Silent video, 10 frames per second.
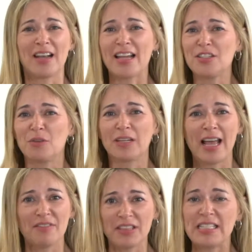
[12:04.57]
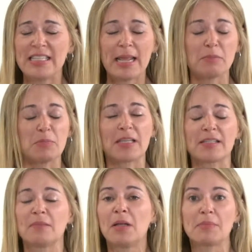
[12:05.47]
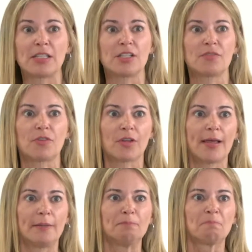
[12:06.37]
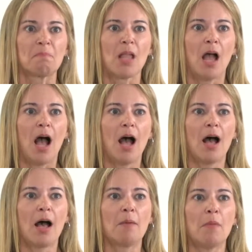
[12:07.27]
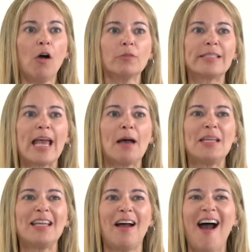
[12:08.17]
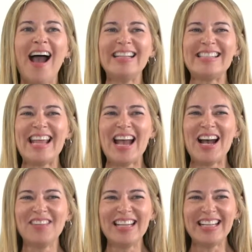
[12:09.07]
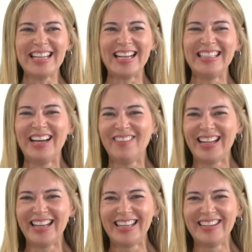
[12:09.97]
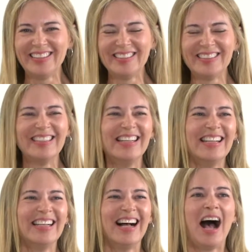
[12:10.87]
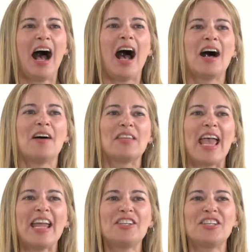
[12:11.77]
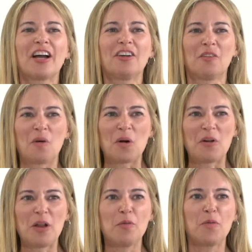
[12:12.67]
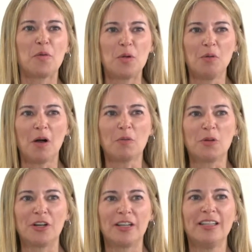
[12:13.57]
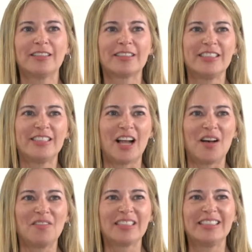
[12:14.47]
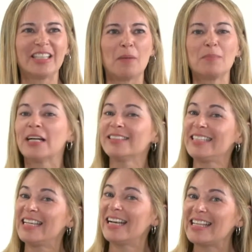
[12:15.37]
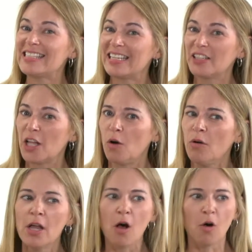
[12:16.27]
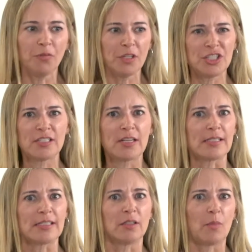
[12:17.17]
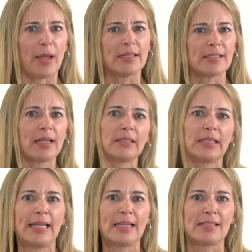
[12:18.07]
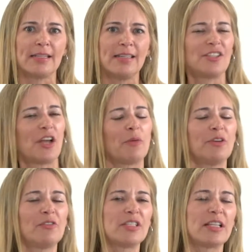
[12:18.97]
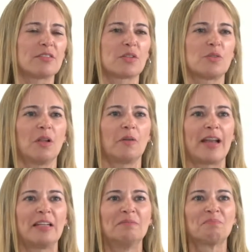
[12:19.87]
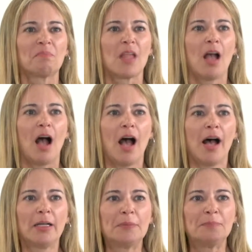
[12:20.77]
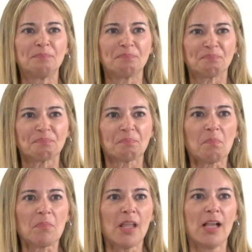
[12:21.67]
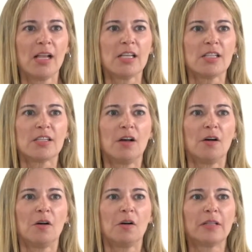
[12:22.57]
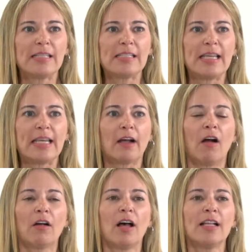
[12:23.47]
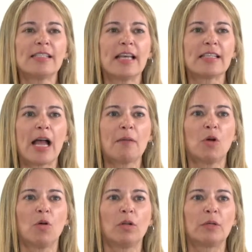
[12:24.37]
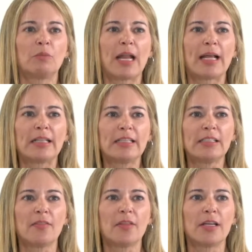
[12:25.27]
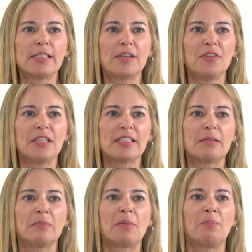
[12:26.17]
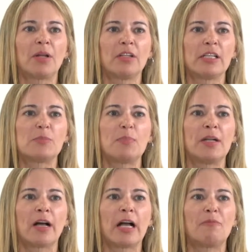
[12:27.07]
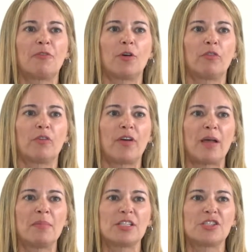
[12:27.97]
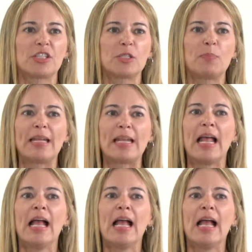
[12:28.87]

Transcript: I do on half these names because sometimes I just forget. Um, oh, Tammy. Hi, Tammy. Hello, hello. Um, yay, she got her order in. Phew. Oh, good. Good job. Good job. Tell Tia I said hello. Hopefully she's not still awake. It's kind of late, isn't it? I wonder if she's out of school already. Um, so let's see. Carlon says, I'm gold, and when I clicked on the Tiffany Slimline bundle, it's been hung up for over five minutes just spinning.